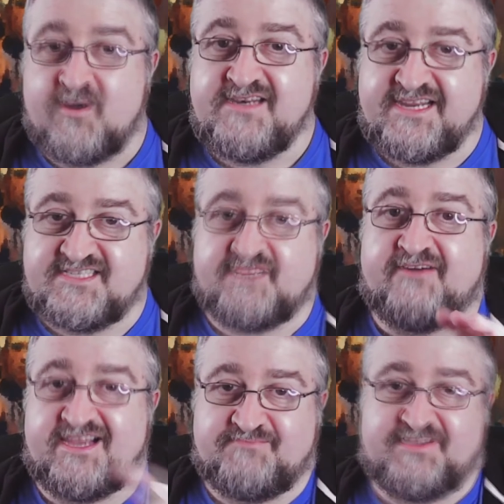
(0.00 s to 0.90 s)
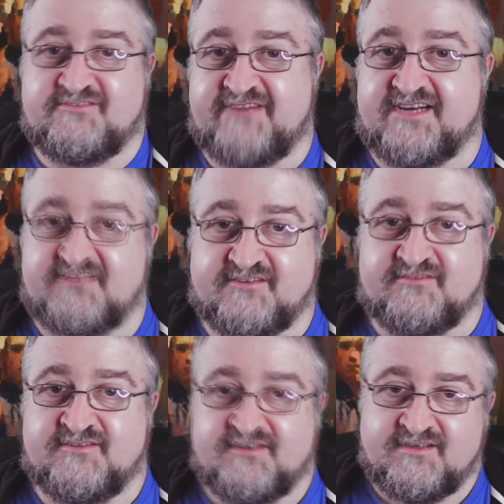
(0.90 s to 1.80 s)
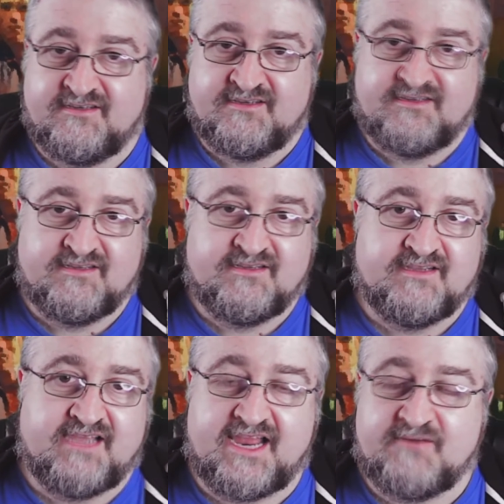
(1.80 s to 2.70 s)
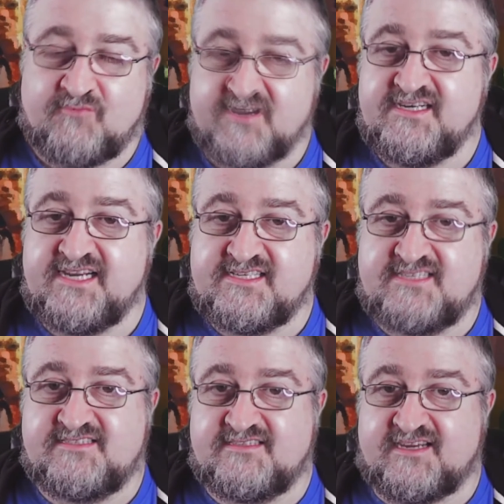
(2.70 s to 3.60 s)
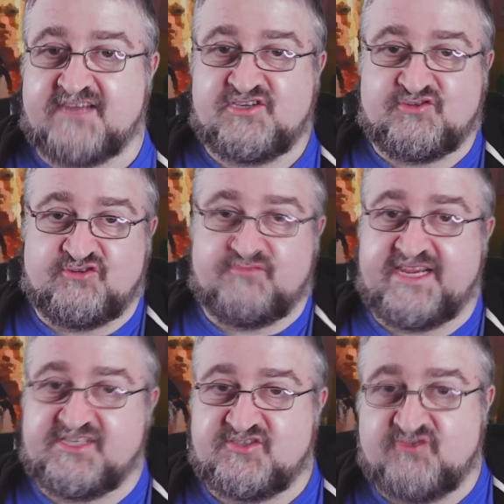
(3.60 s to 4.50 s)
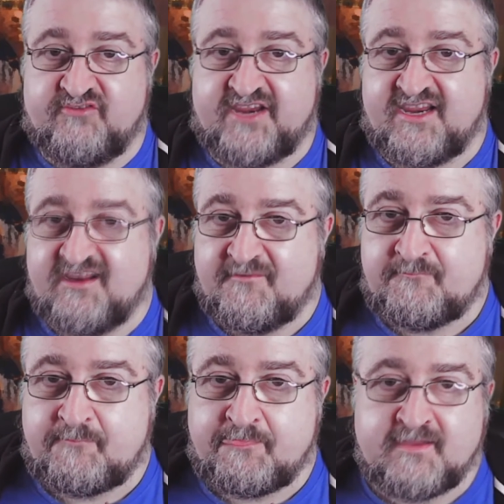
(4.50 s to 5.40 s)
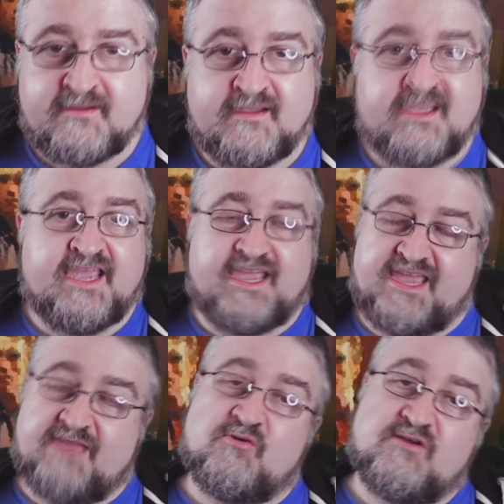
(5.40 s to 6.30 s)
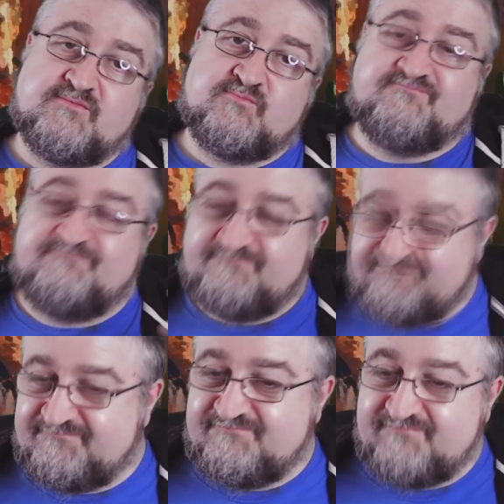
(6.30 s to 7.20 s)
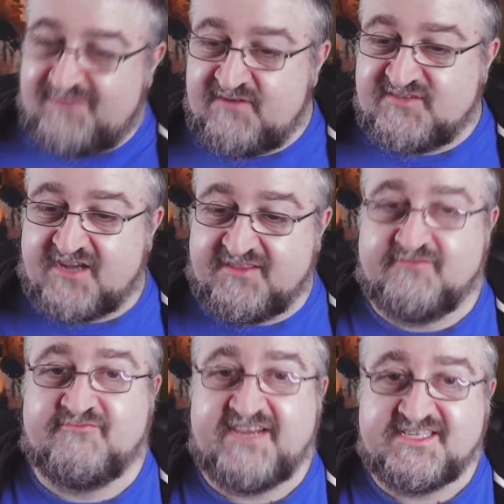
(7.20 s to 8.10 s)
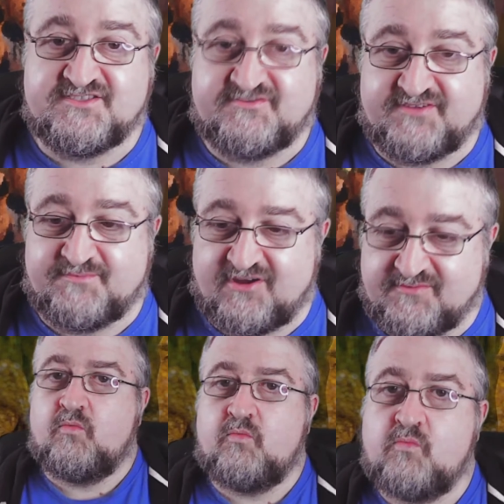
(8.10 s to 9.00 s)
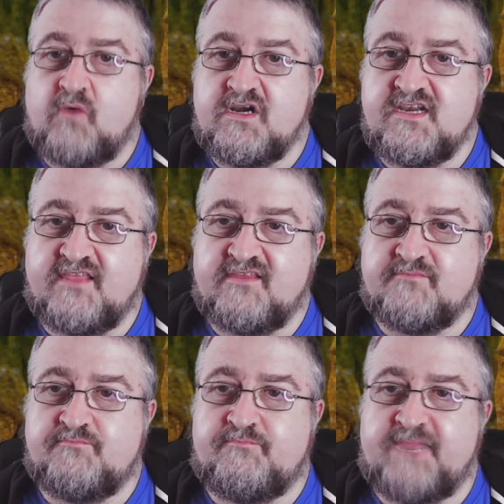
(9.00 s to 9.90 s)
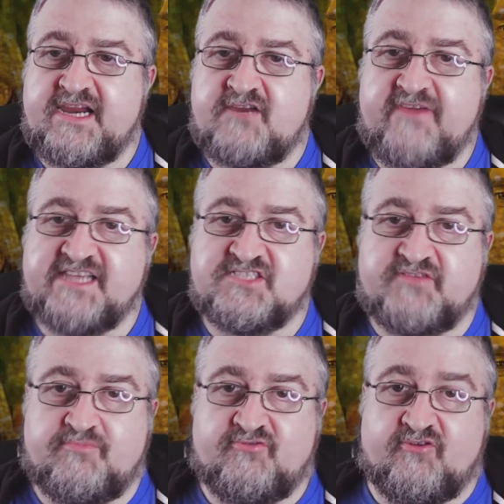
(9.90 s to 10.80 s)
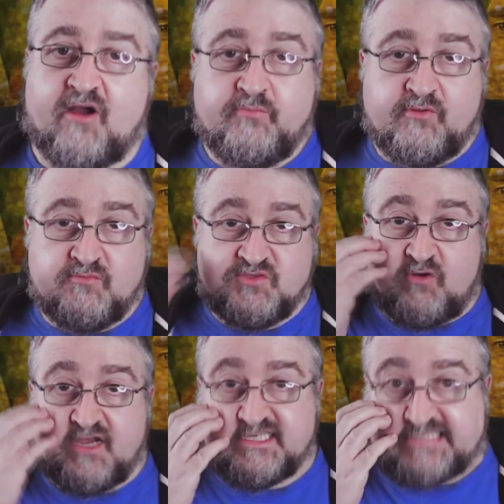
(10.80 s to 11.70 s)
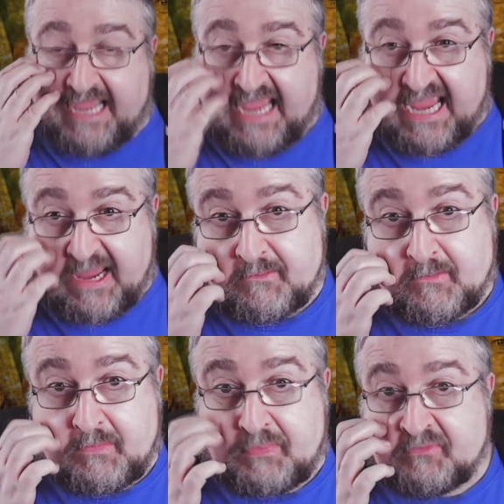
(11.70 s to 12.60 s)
needs a fast-paced director and one needs a slow-paced story. And there was other reasons for the problems. One of the other big reasons for the problems was one